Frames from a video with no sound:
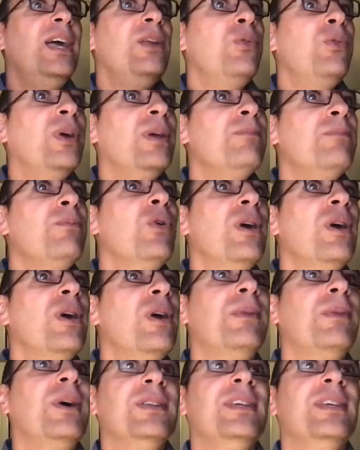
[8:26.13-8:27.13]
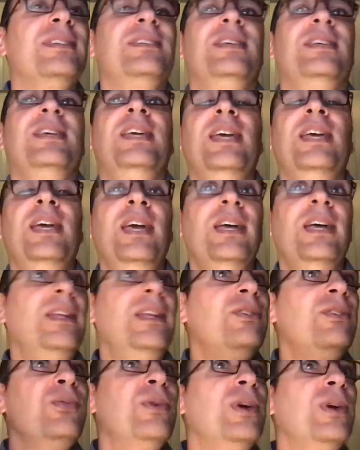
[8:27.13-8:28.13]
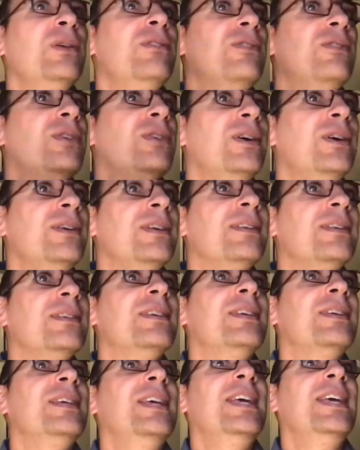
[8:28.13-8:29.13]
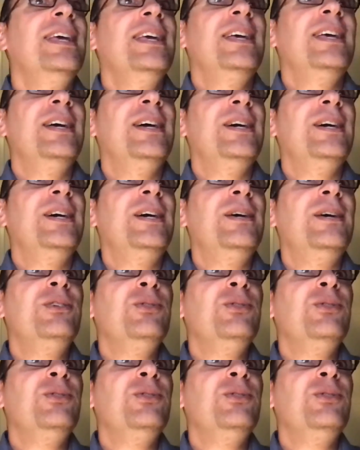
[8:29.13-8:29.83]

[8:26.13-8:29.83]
and and knowing more about it? And that's where it started. Wow.